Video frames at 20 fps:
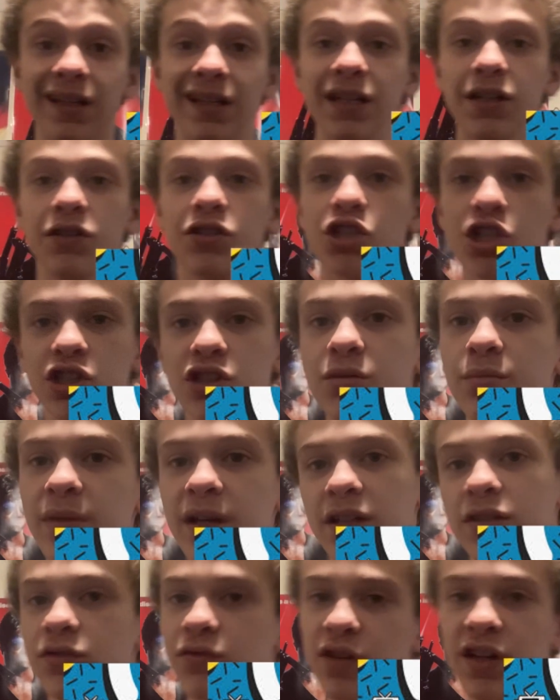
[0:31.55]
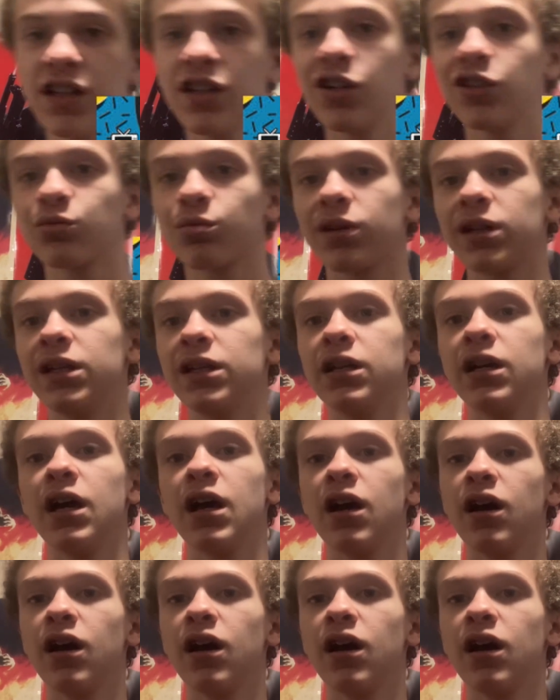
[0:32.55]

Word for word: He just makes videos where he